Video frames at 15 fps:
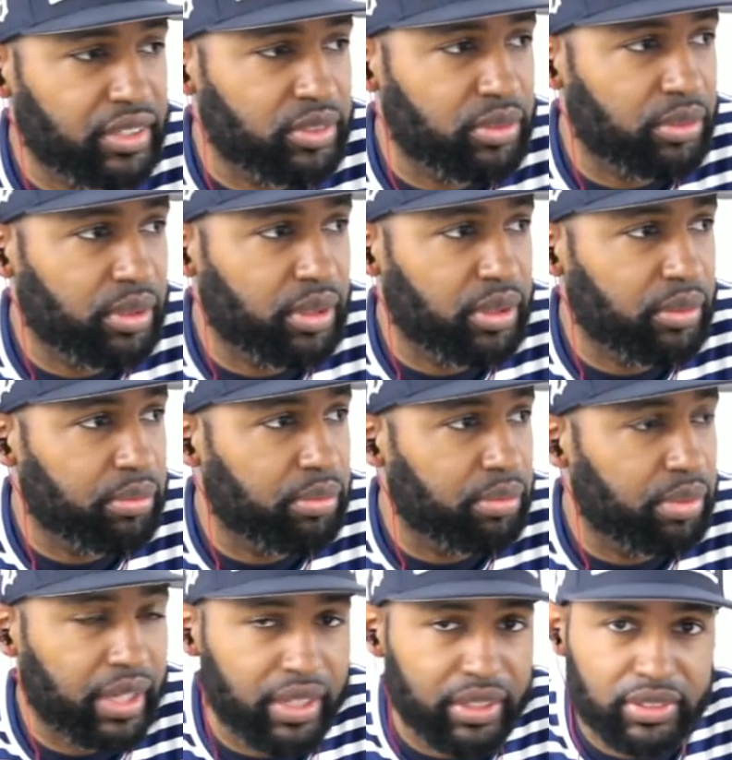the
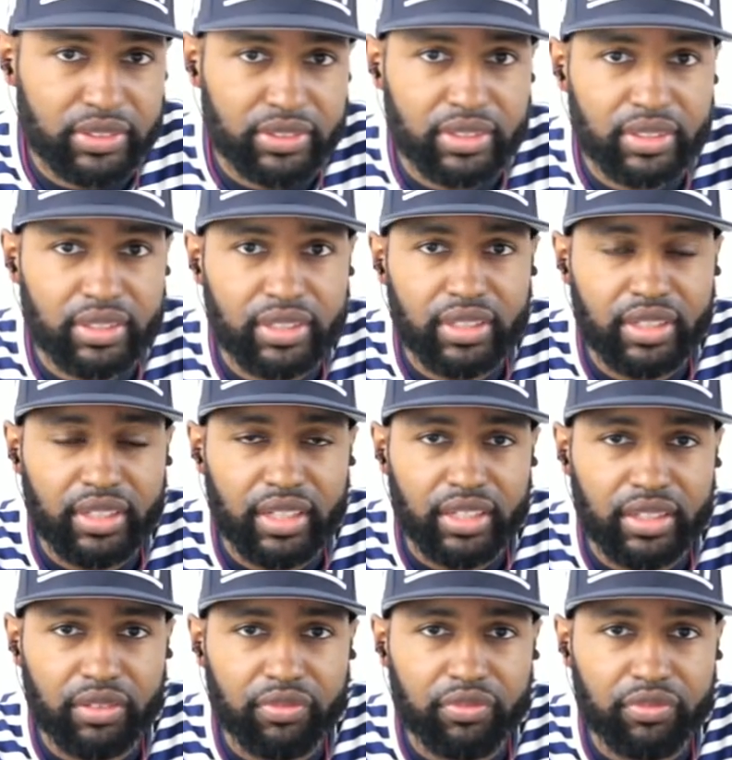best in
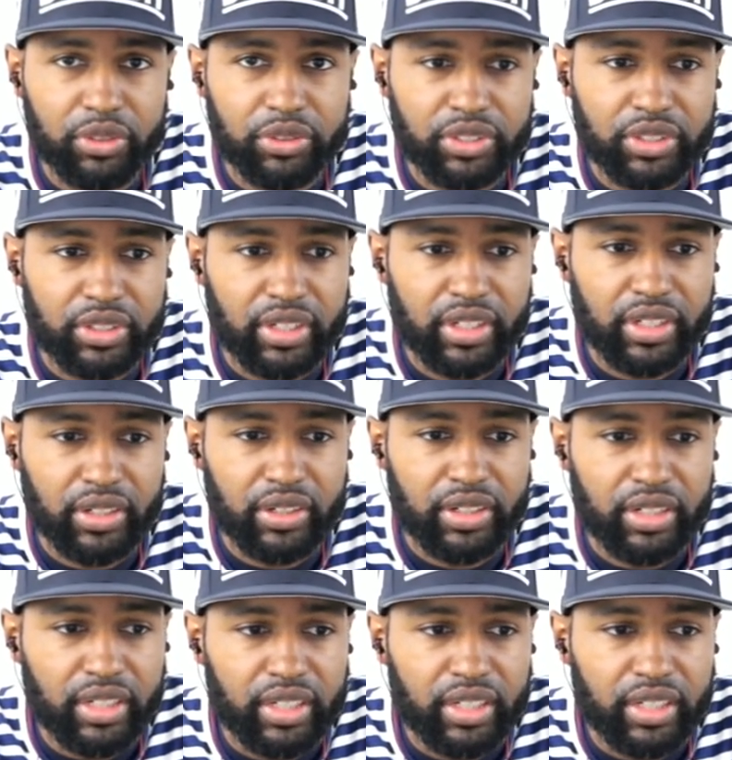the future here.